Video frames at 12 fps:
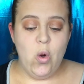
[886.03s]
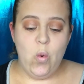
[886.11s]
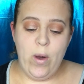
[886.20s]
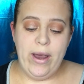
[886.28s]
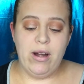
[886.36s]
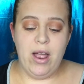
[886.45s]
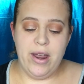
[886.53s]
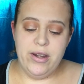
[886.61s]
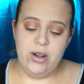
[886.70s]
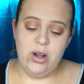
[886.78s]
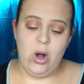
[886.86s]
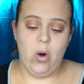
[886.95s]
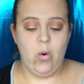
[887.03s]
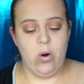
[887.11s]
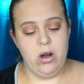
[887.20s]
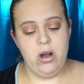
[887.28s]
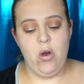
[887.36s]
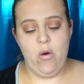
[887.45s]
wear under
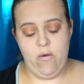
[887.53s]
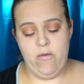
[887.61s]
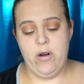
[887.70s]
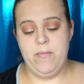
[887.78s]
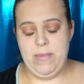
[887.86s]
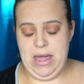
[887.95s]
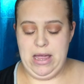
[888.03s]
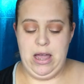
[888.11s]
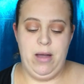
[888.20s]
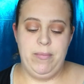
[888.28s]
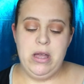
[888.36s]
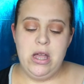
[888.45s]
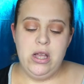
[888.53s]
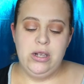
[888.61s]
or over makeup.